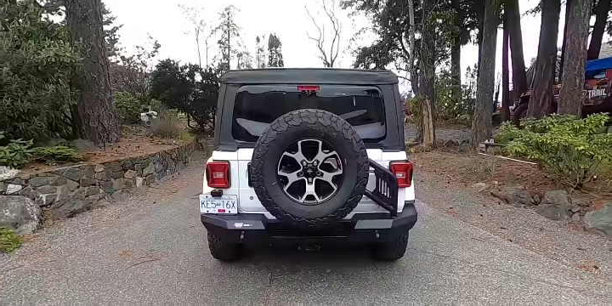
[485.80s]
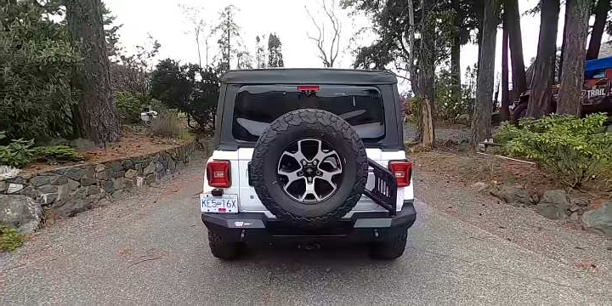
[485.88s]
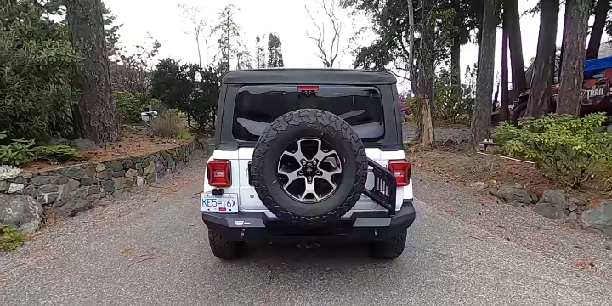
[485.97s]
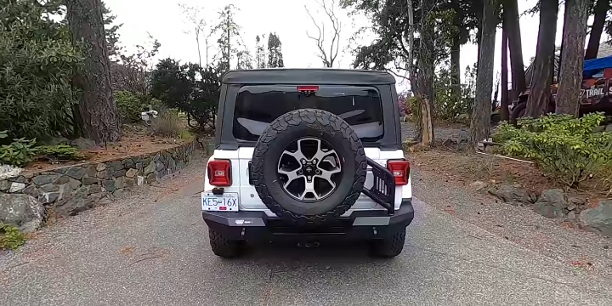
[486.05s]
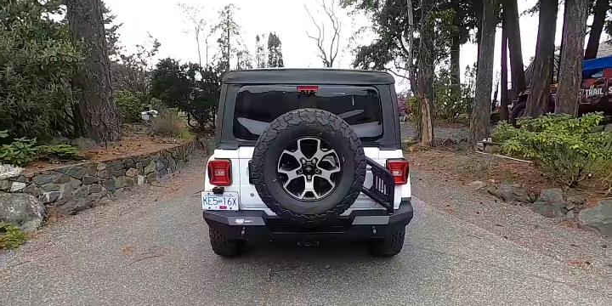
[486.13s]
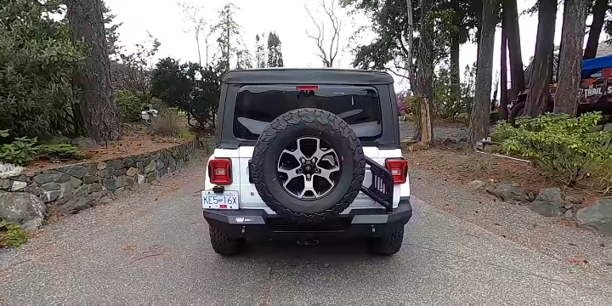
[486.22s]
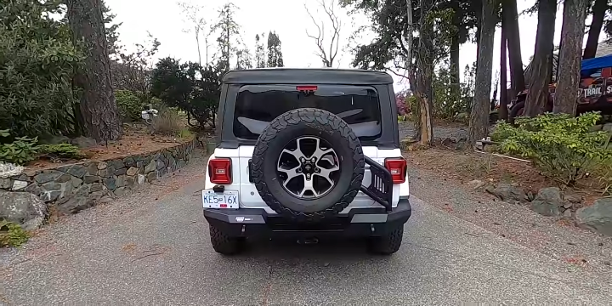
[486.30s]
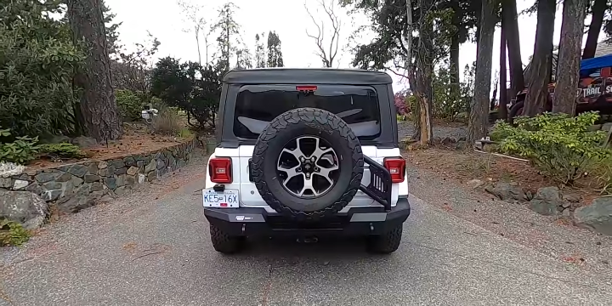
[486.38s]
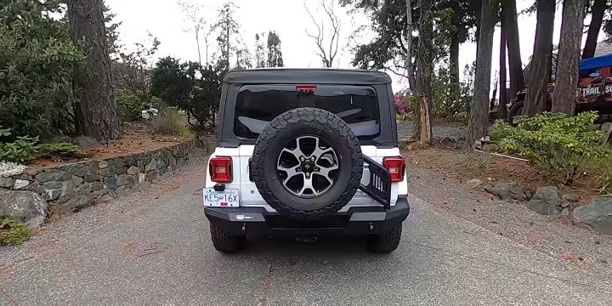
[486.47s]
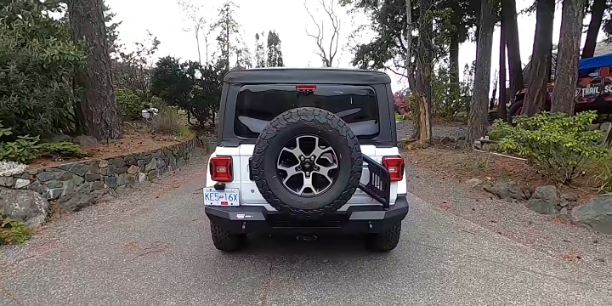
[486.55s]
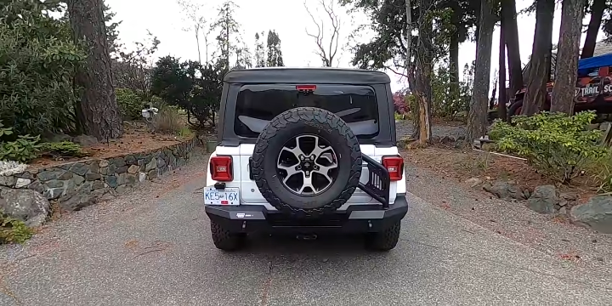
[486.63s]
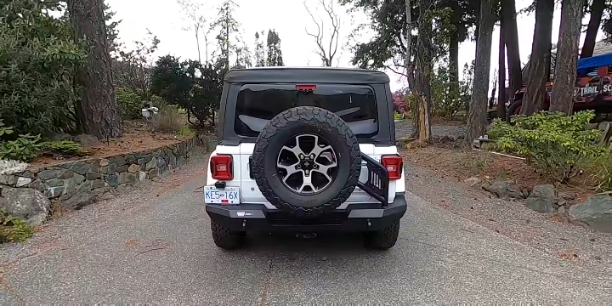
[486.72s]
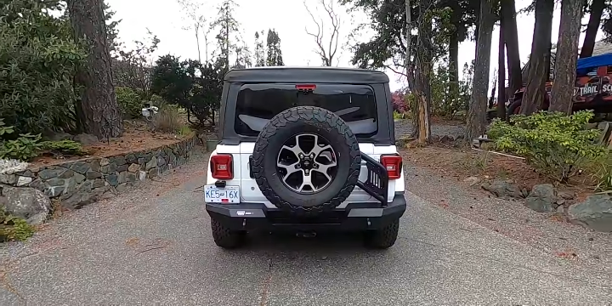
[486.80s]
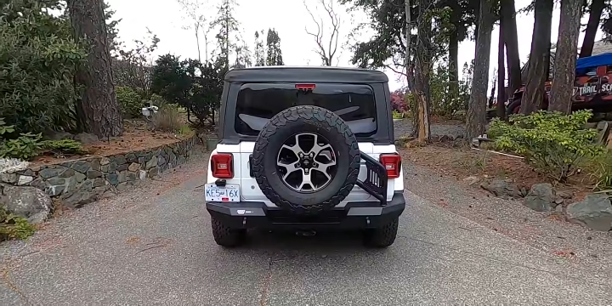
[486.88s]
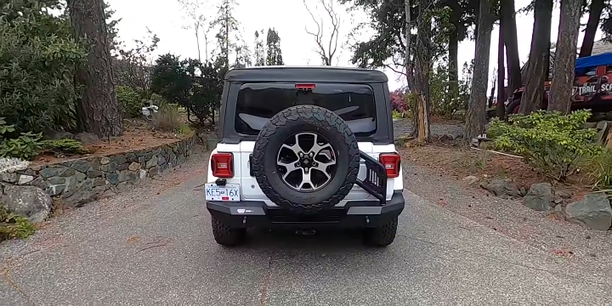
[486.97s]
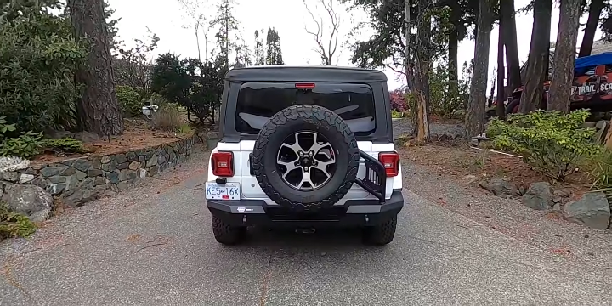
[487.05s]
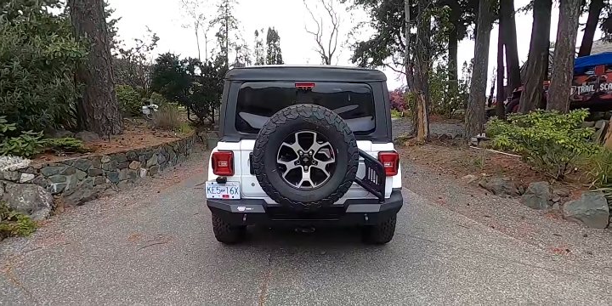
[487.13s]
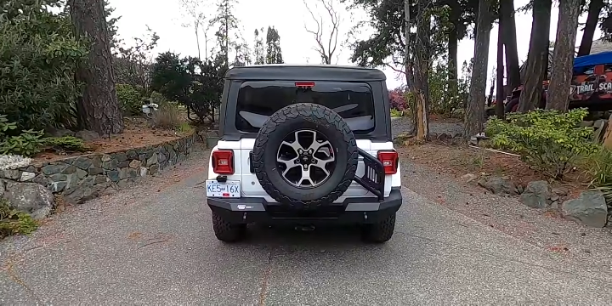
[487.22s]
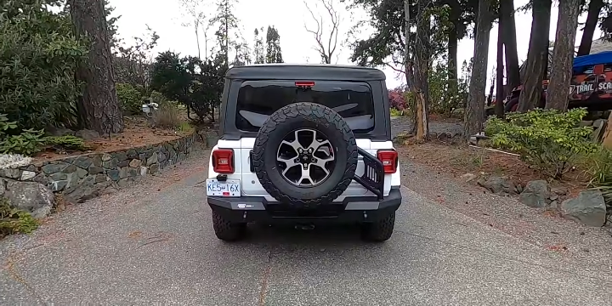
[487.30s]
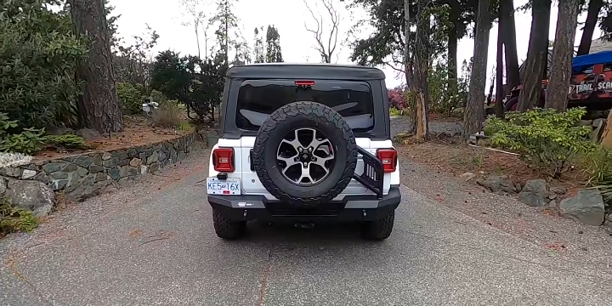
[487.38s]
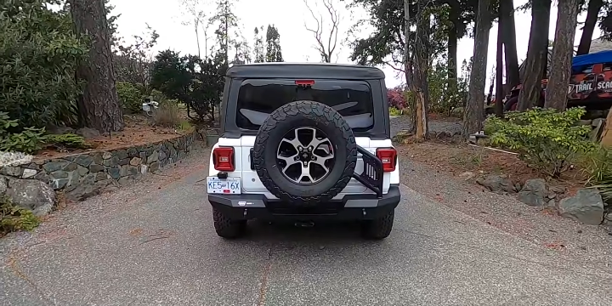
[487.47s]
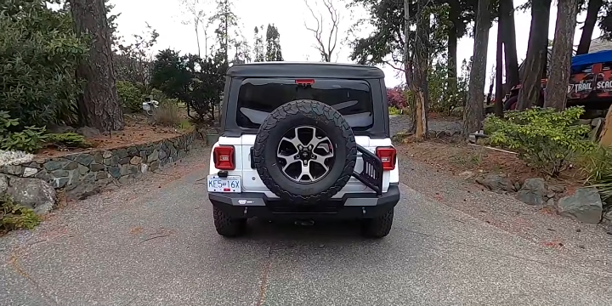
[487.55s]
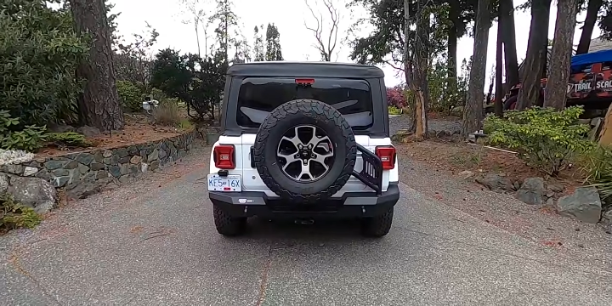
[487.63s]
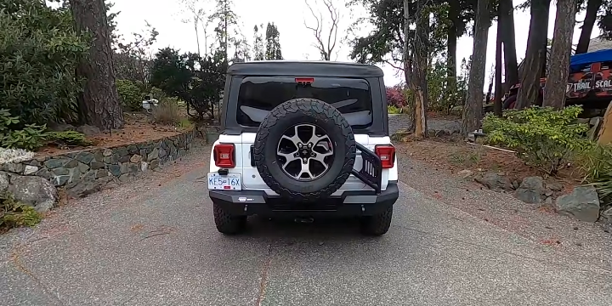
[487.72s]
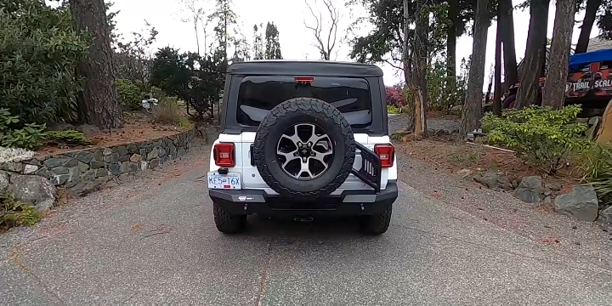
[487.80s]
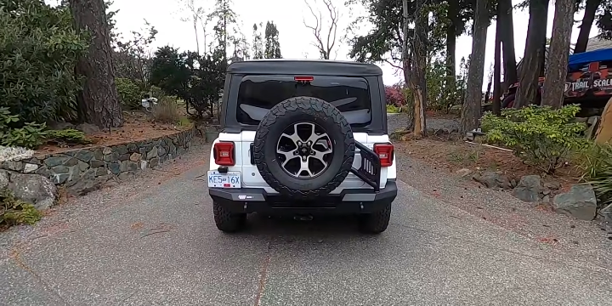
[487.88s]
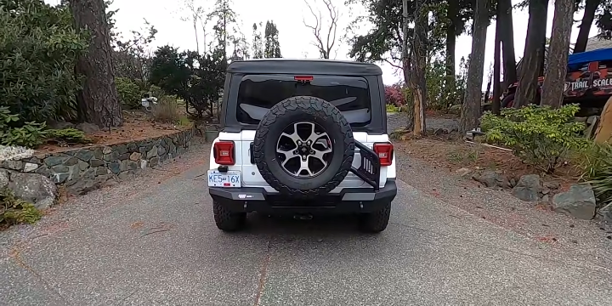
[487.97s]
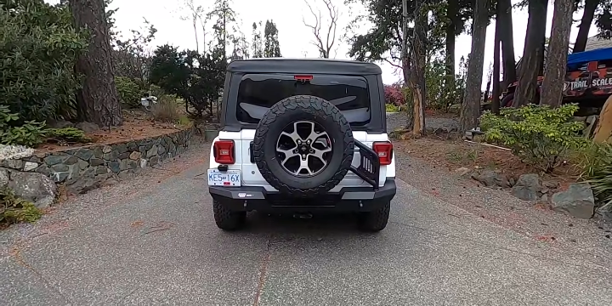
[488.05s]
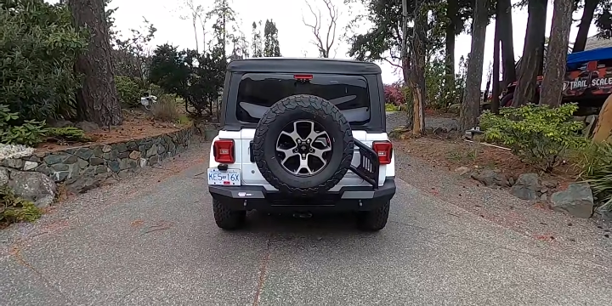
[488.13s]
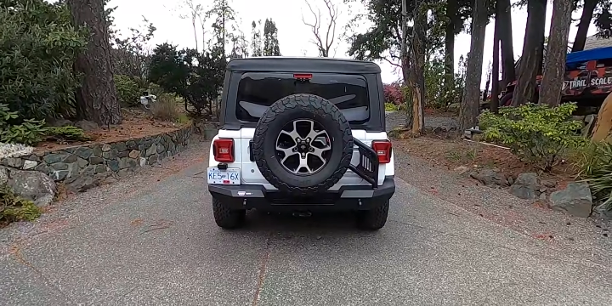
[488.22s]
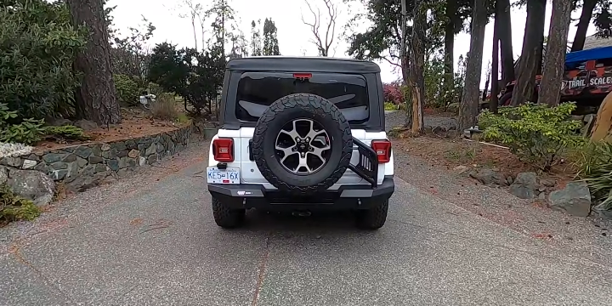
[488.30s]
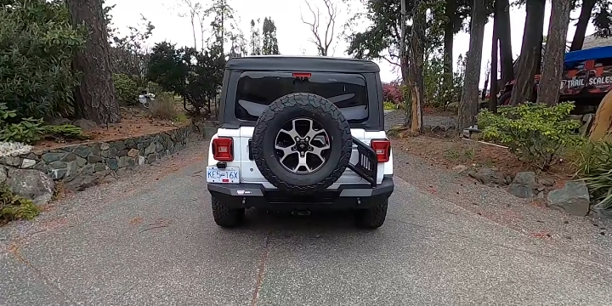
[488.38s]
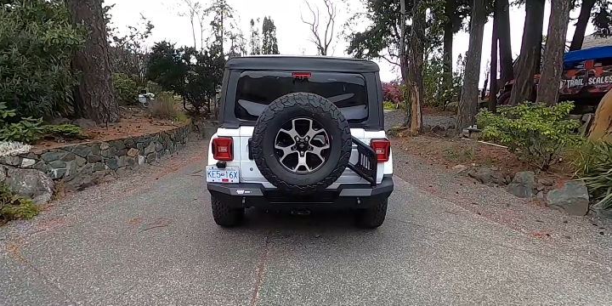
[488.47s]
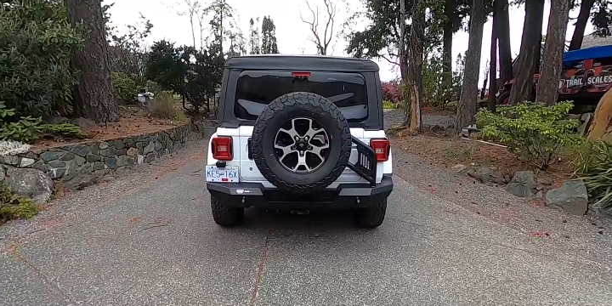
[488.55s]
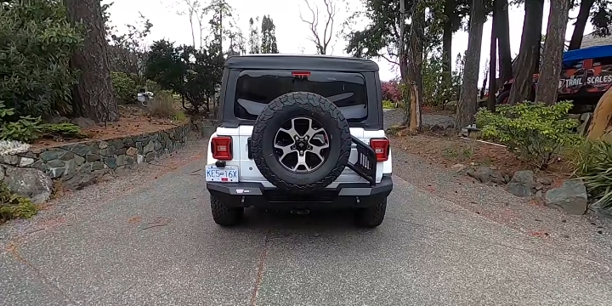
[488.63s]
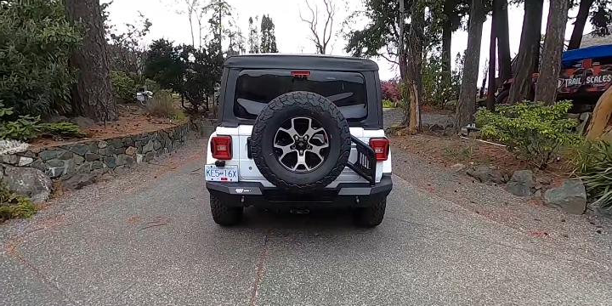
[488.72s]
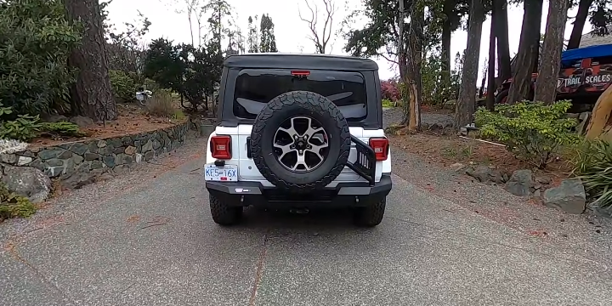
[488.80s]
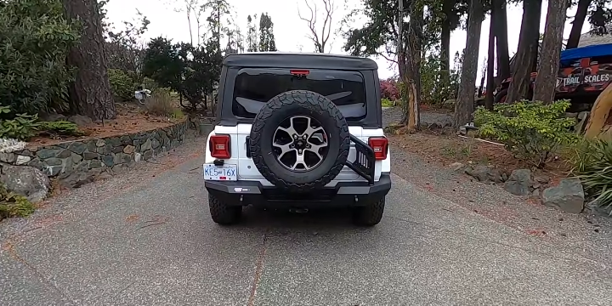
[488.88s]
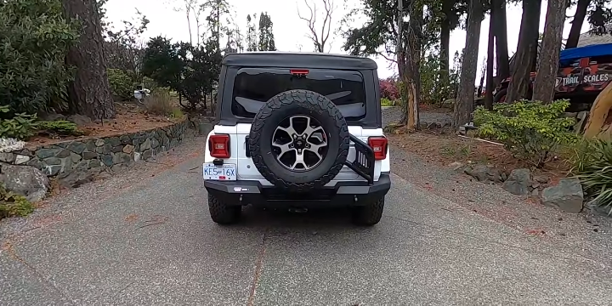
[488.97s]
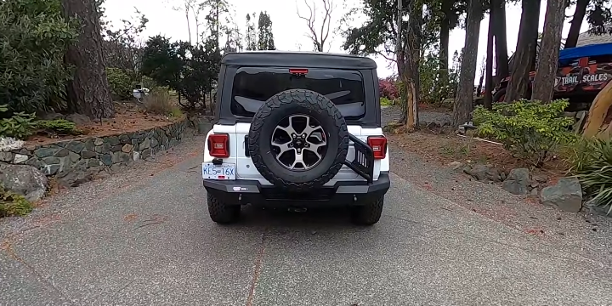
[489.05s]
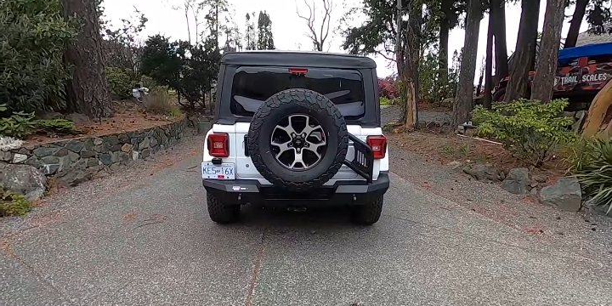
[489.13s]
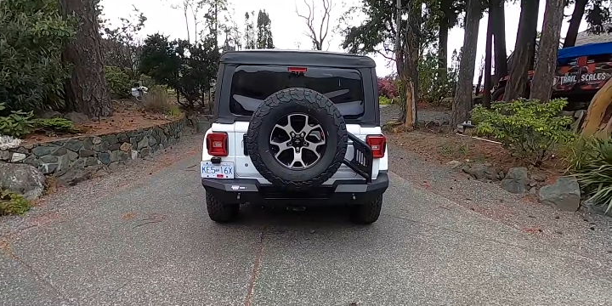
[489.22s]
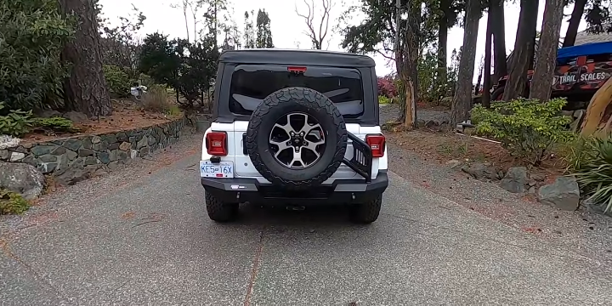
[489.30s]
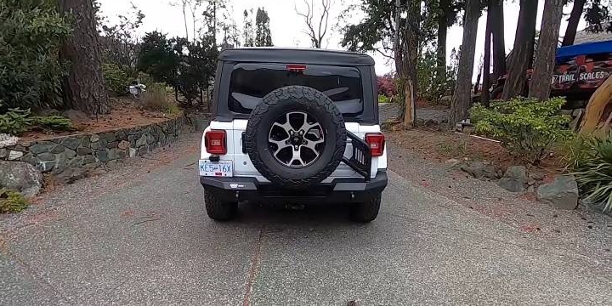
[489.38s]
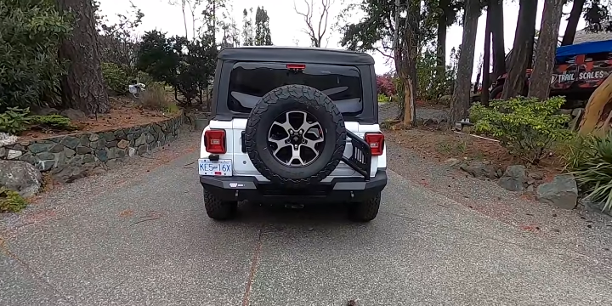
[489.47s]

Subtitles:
(no speaker visible)